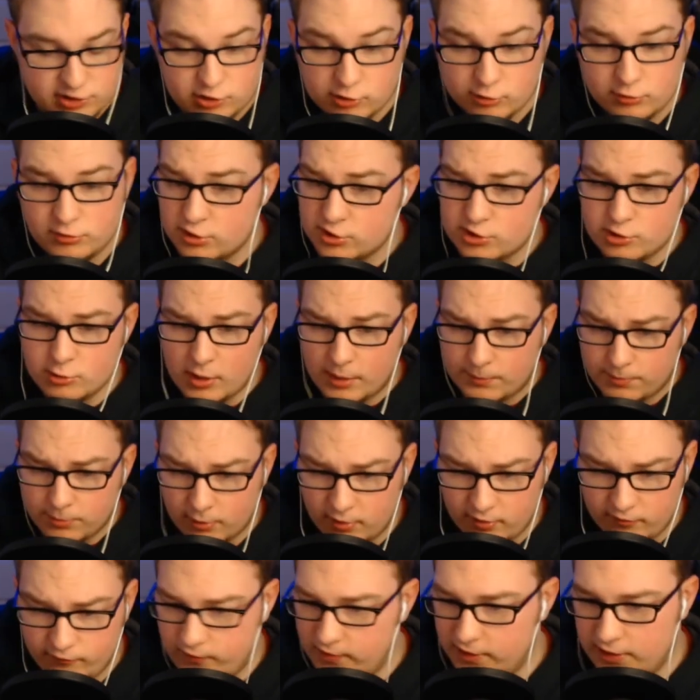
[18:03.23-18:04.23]
as soon as you
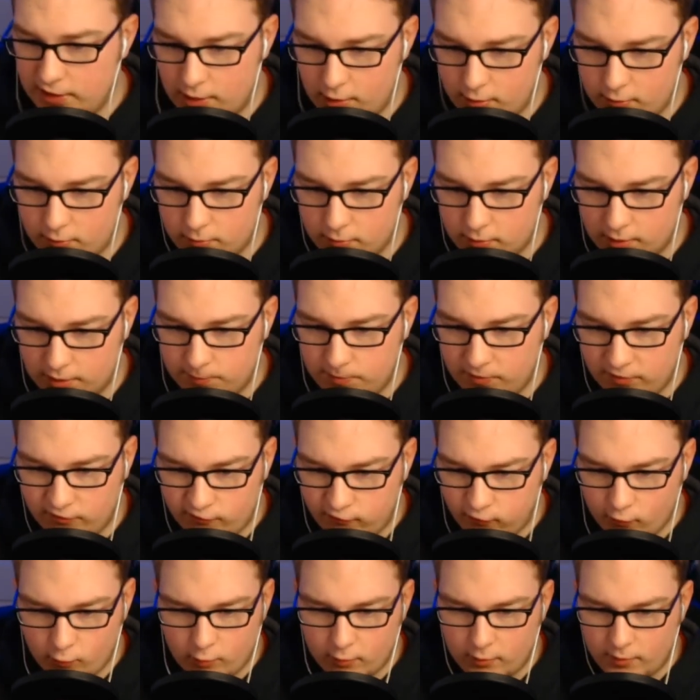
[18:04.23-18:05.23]
upload a video, like
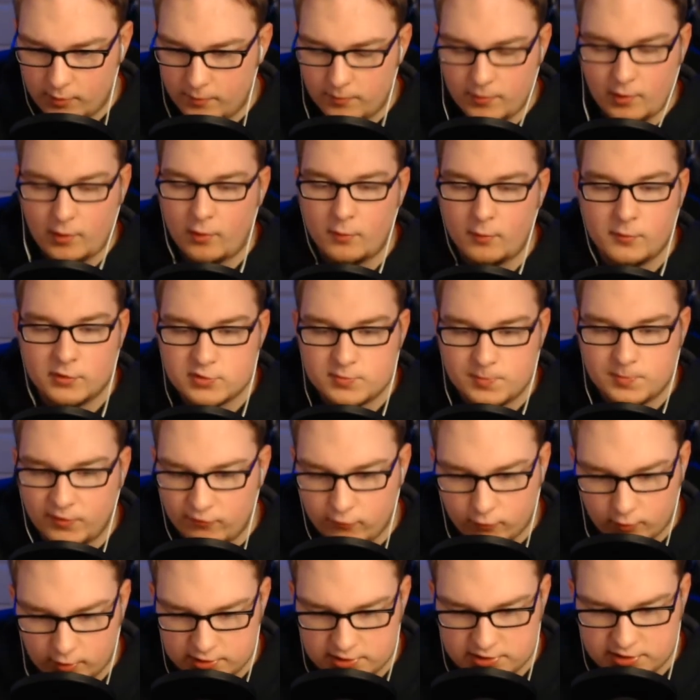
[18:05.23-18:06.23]
almost
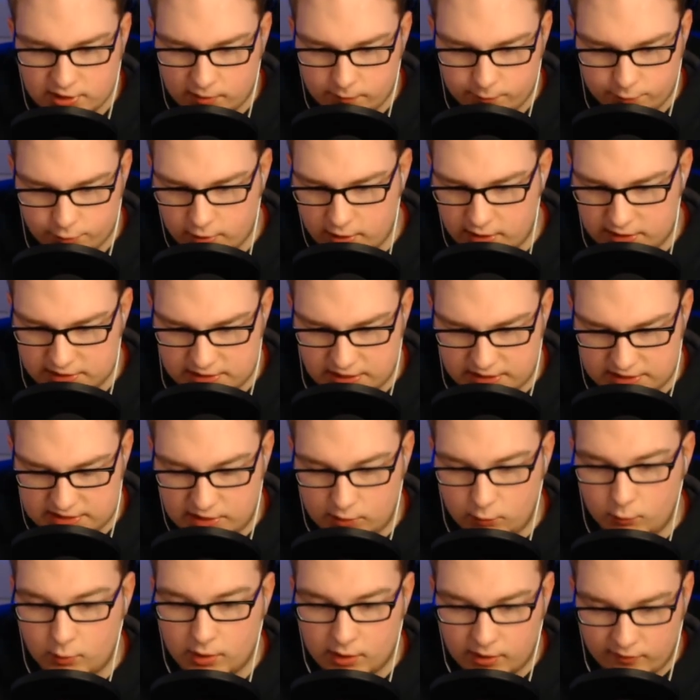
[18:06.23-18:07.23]
before it's done
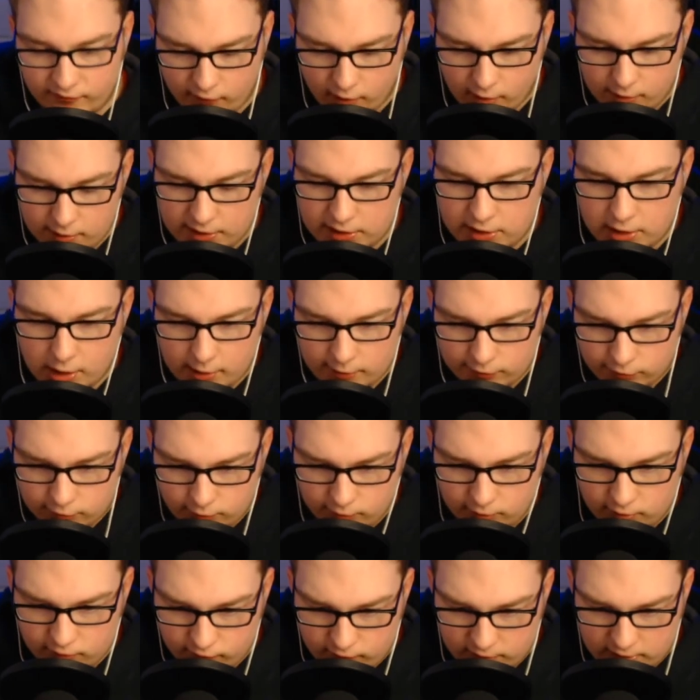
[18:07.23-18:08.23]
processing, will have already gone
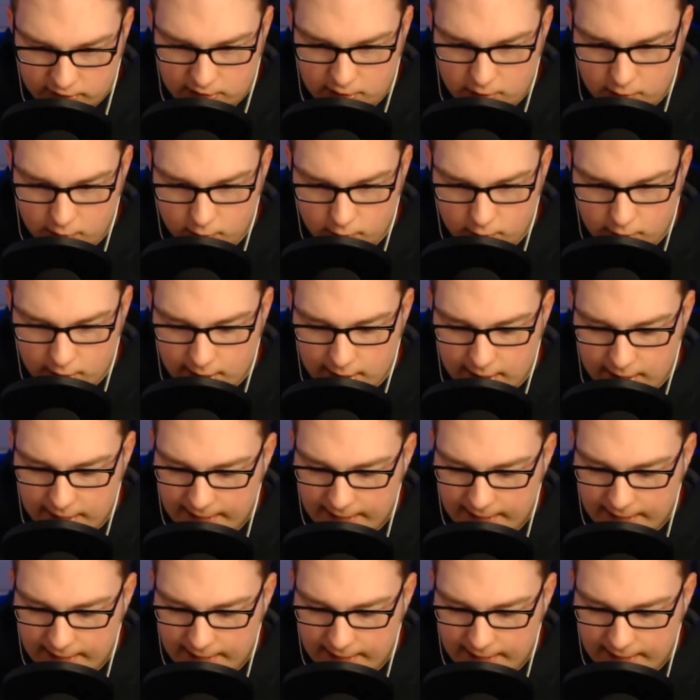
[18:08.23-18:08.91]
through your video,